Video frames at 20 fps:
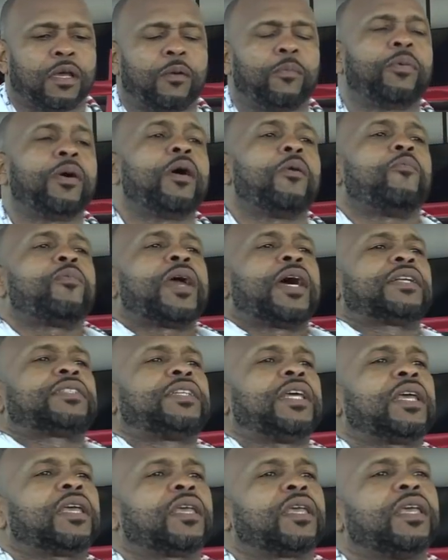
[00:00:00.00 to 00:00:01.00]
But we got
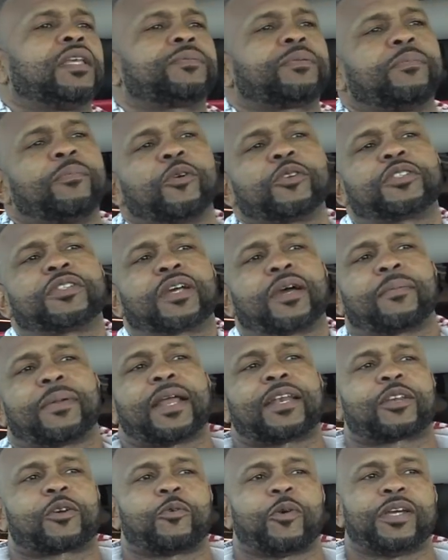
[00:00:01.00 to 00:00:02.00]
to take his promotion coming
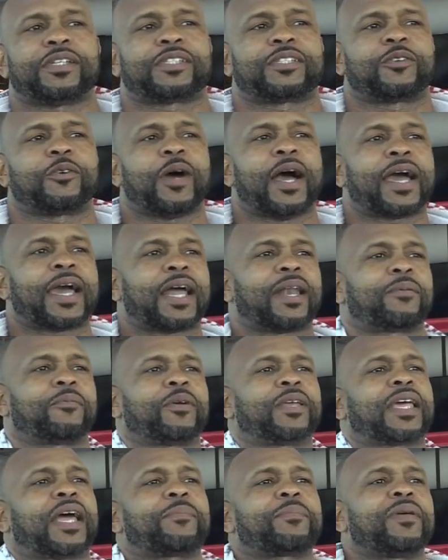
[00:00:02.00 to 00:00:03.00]
out the equation, though.
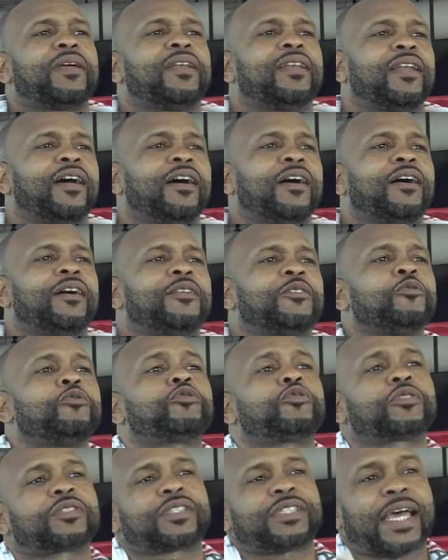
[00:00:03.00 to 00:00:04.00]
We got to be a
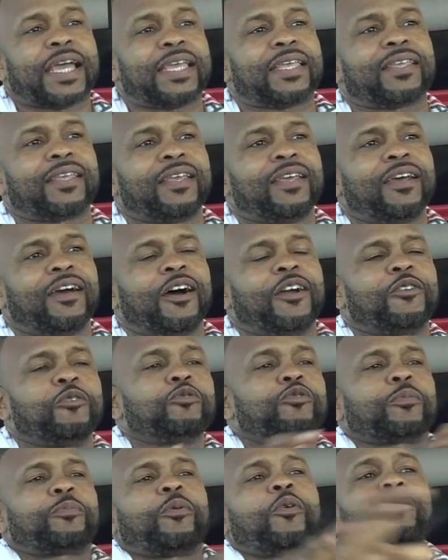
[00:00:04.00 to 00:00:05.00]
neutral site, a
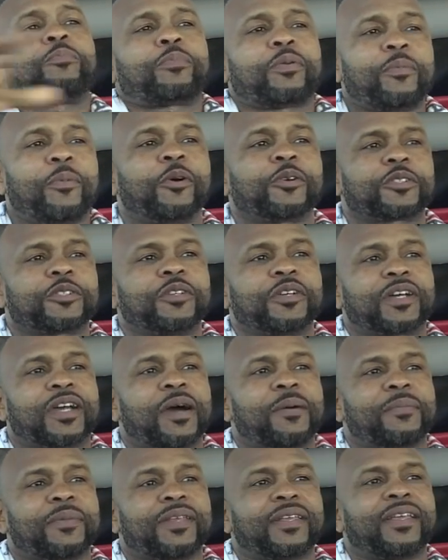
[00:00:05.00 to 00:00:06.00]
neutral promotional
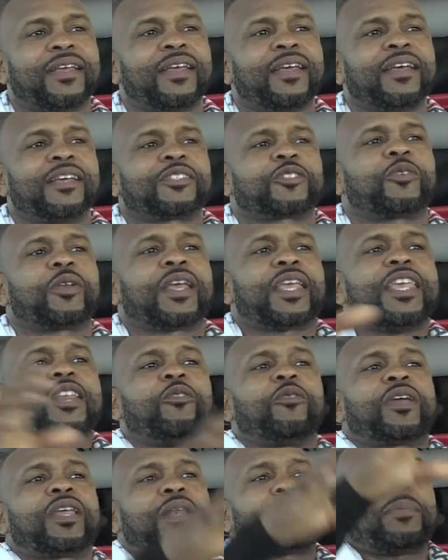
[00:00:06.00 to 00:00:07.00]
company, so that he
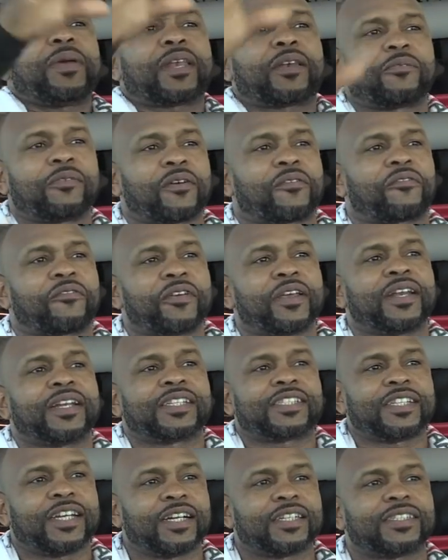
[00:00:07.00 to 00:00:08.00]
don't get to pick the referee and
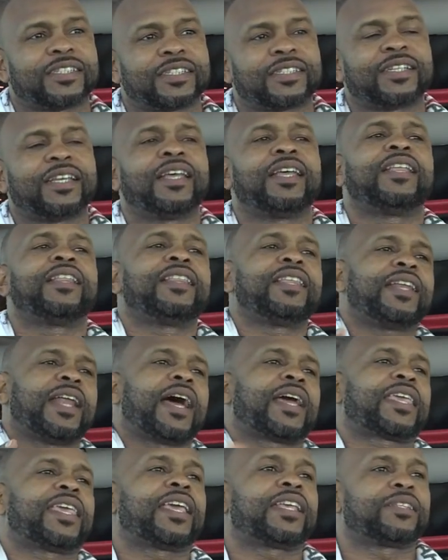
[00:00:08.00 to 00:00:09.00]
the judges. Then
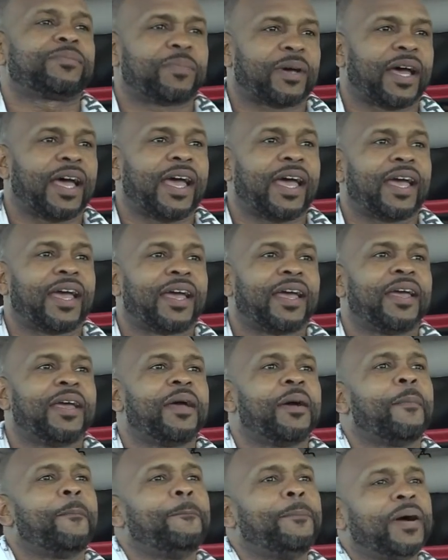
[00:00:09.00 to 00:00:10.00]
I kick his behind.
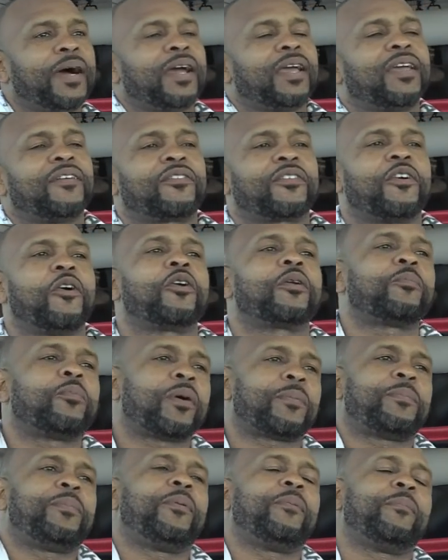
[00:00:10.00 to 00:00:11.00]
But if
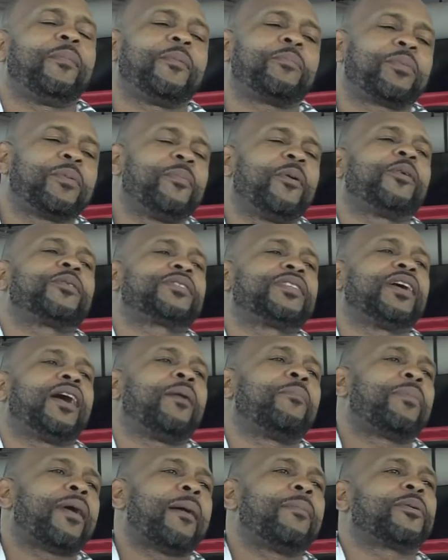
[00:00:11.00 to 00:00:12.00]
Goldberg promotes it,
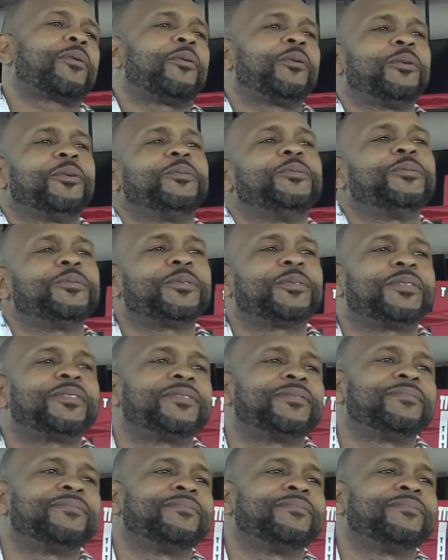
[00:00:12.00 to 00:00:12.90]
I'm probably going to lose.